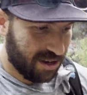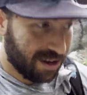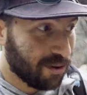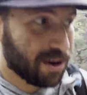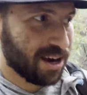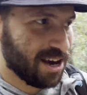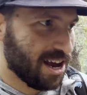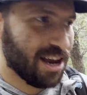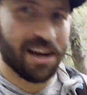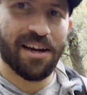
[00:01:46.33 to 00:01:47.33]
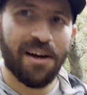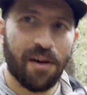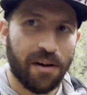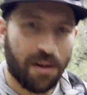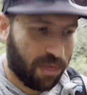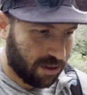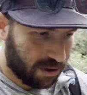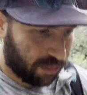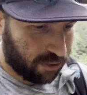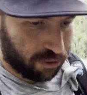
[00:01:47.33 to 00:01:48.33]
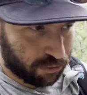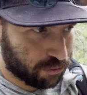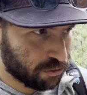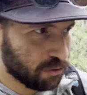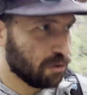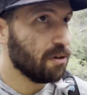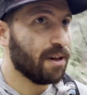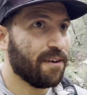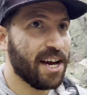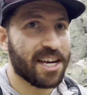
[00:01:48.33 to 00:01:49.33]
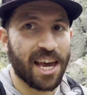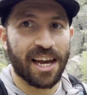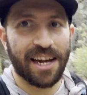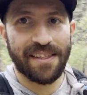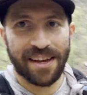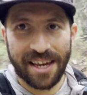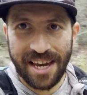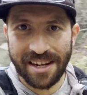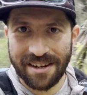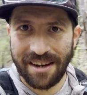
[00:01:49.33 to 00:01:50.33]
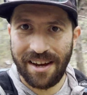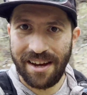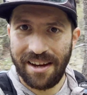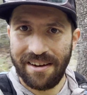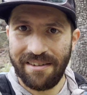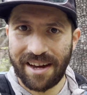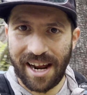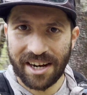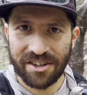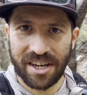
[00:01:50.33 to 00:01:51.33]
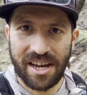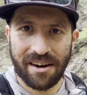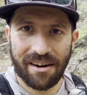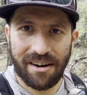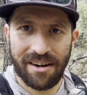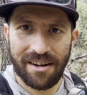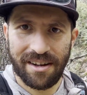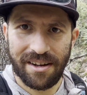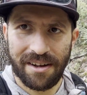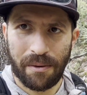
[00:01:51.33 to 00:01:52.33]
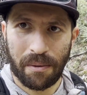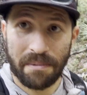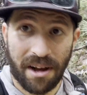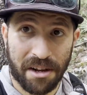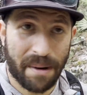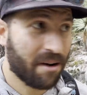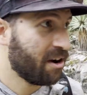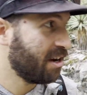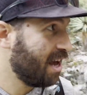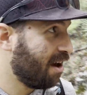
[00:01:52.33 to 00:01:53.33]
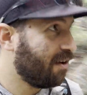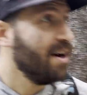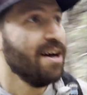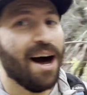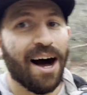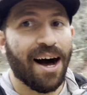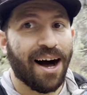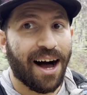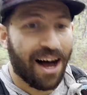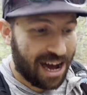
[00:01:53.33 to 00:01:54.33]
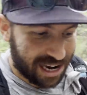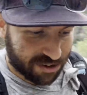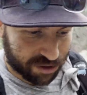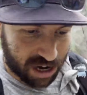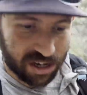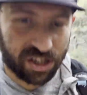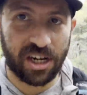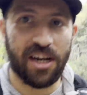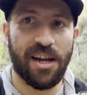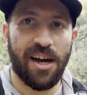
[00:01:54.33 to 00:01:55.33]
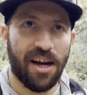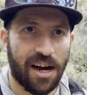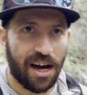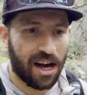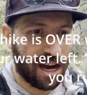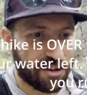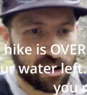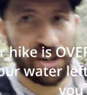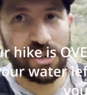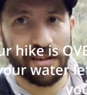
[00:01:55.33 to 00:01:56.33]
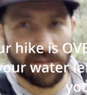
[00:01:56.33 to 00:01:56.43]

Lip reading: Okay, third rule of hiking in the heat. You can actually hear what I'm talking about right now. Hydration. Hydration is